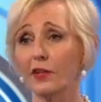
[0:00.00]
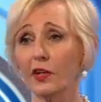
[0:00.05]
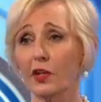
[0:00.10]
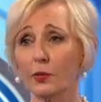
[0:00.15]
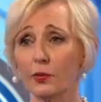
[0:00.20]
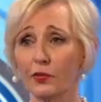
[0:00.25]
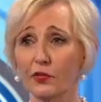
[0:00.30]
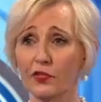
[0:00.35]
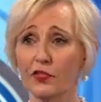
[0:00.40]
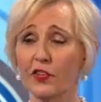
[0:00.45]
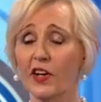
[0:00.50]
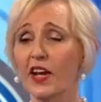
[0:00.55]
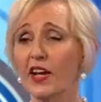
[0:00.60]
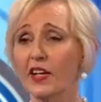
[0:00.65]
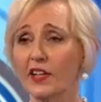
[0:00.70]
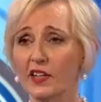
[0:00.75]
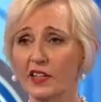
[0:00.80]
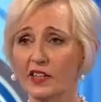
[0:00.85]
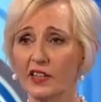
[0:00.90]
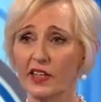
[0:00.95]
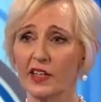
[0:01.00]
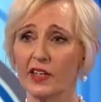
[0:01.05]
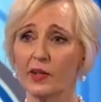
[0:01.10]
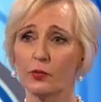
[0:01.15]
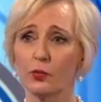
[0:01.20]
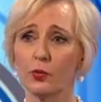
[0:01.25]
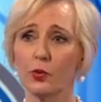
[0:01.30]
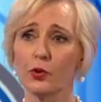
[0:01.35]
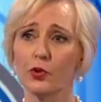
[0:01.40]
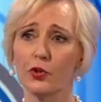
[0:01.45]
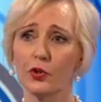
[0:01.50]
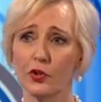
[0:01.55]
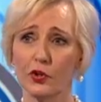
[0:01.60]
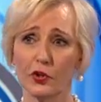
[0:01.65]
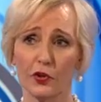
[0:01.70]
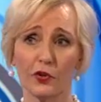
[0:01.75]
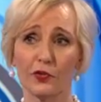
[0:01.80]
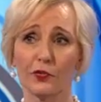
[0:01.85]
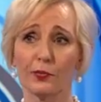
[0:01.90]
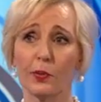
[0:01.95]
And I was standing there rooted
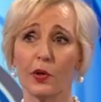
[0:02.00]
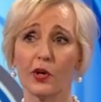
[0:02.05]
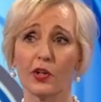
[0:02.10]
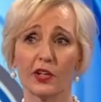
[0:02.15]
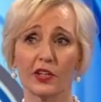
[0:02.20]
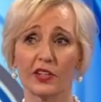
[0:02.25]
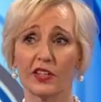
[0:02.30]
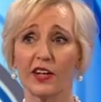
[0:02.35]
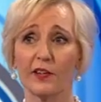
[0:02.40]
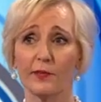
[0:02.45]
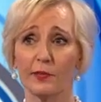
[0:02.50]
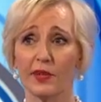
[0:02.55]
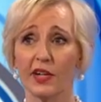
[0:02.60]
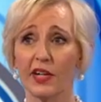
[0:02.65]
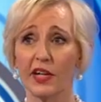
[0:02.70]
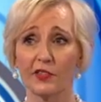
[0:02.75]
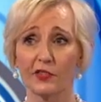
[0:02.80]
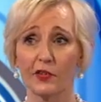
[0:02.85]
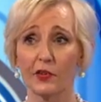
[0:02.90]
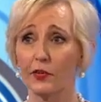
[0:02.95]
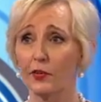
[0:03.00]
to the spot at Government House.